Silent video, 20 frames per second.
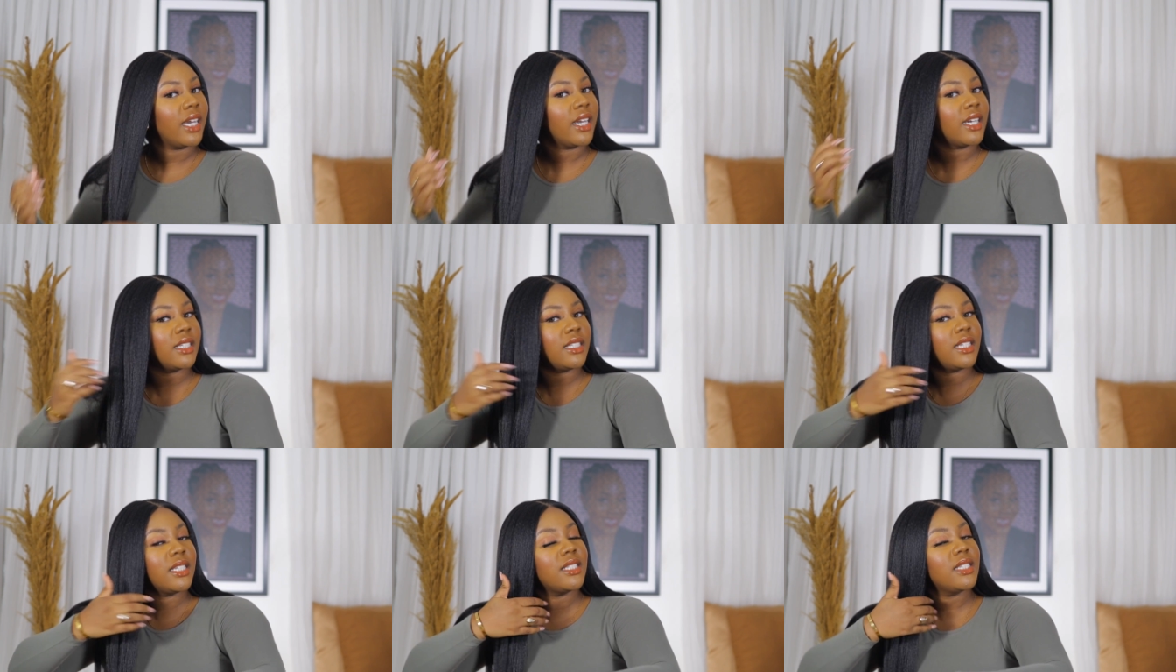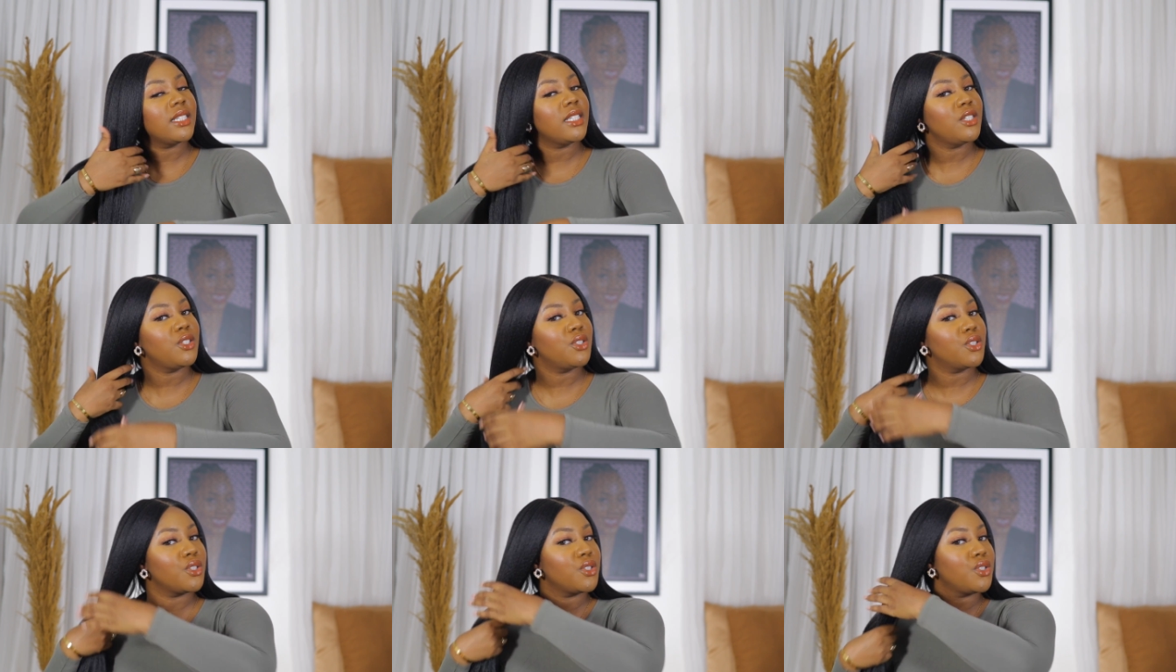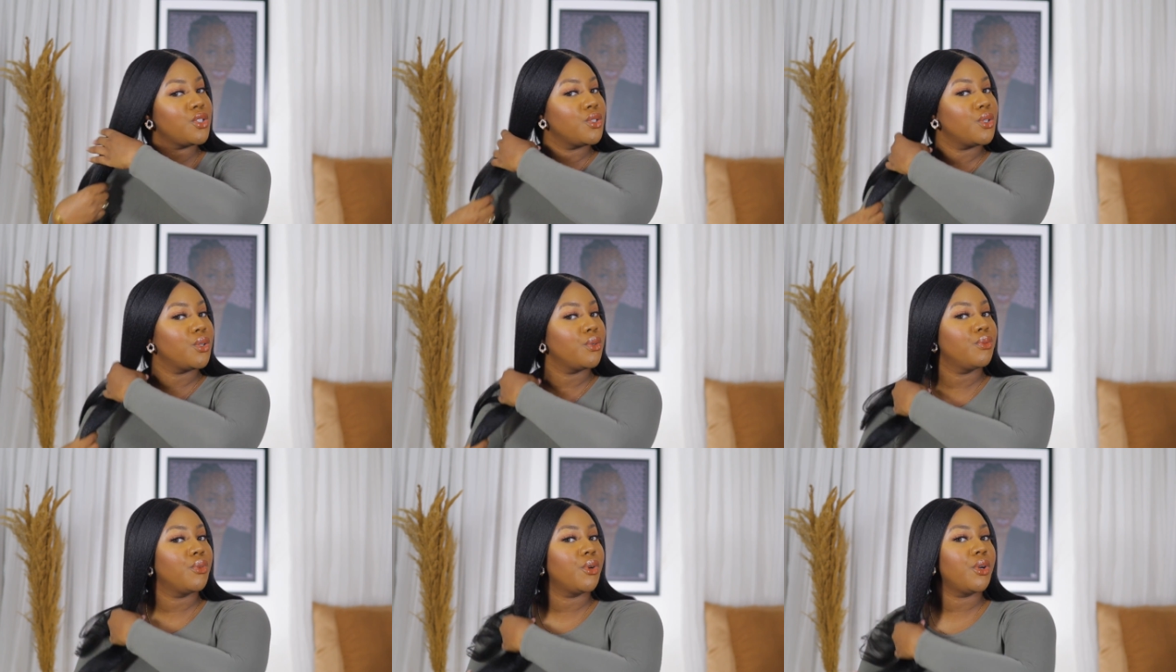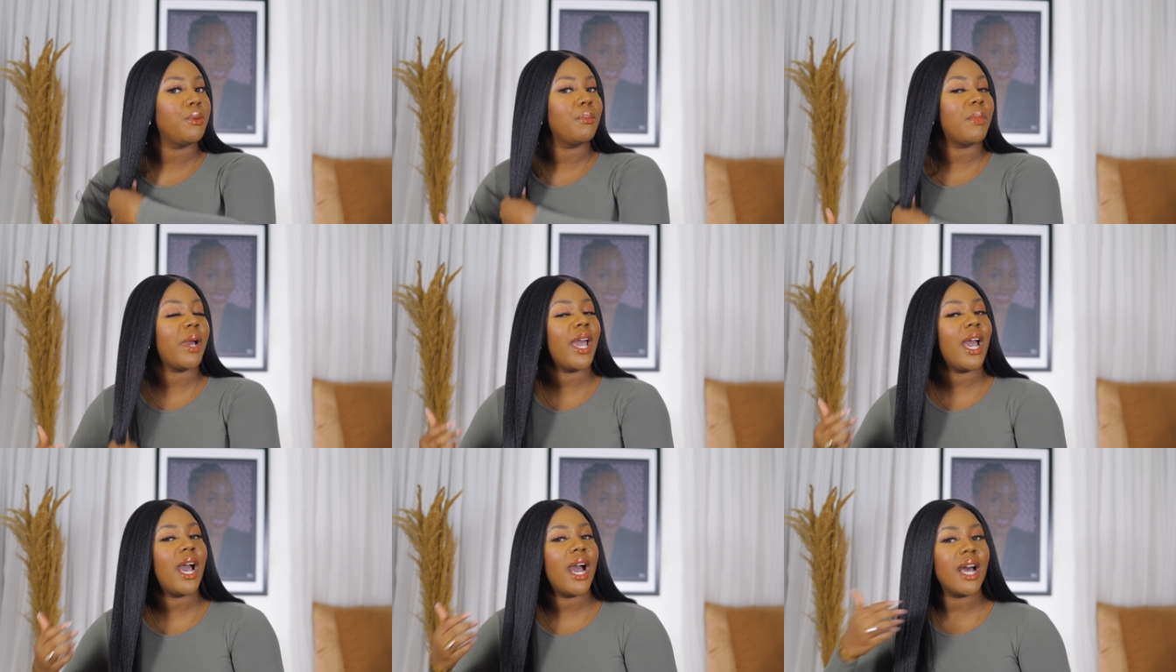I can easily just, you know, run
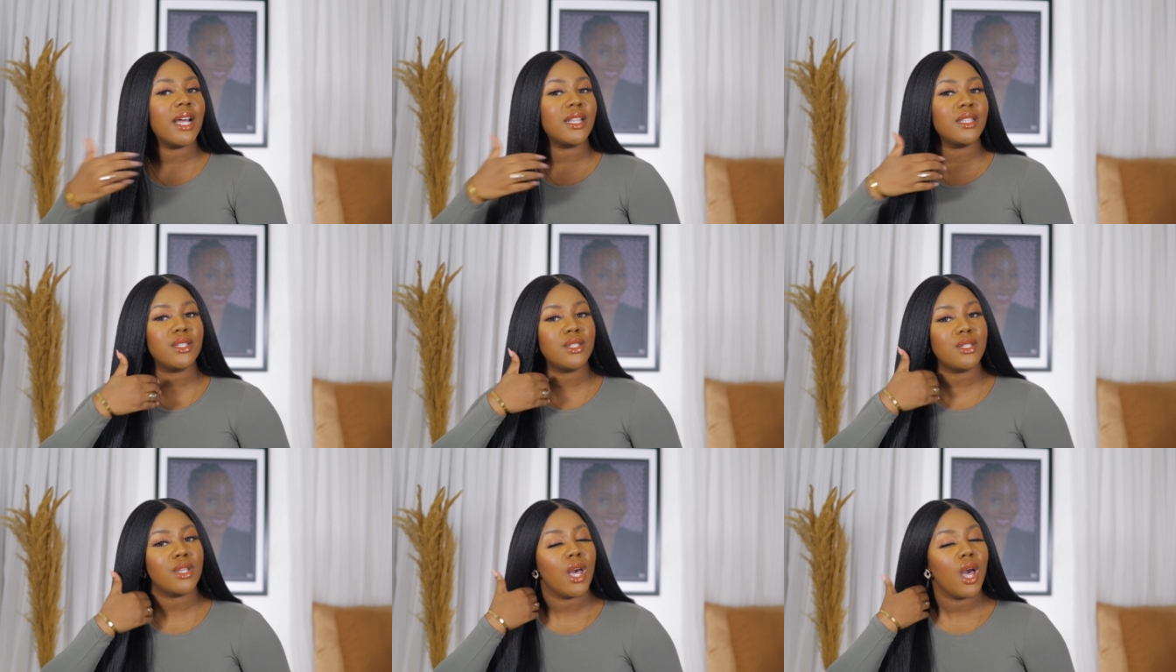my hands